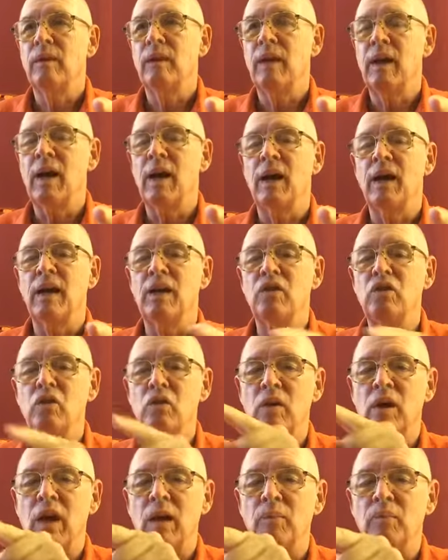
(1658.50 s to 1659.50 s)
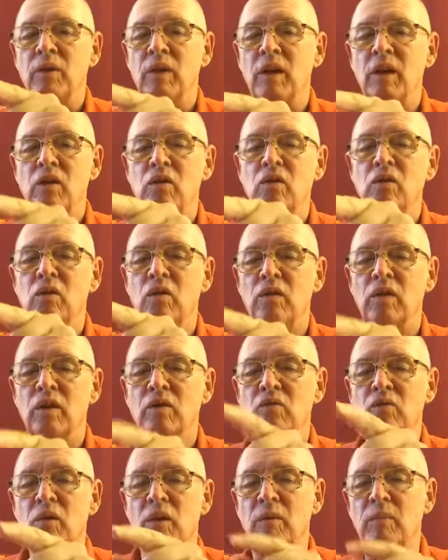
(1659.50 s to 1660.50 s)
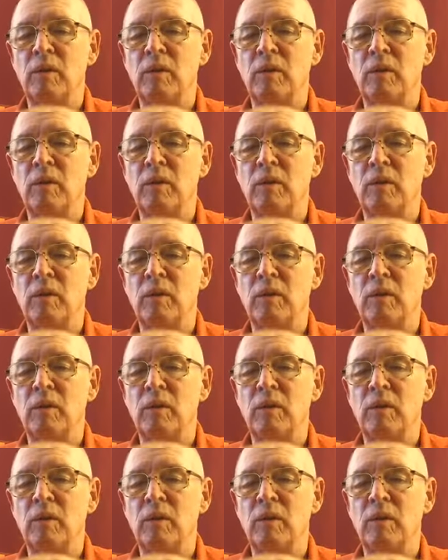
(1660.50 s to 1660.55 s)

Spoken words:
Yeah, and you you do this one,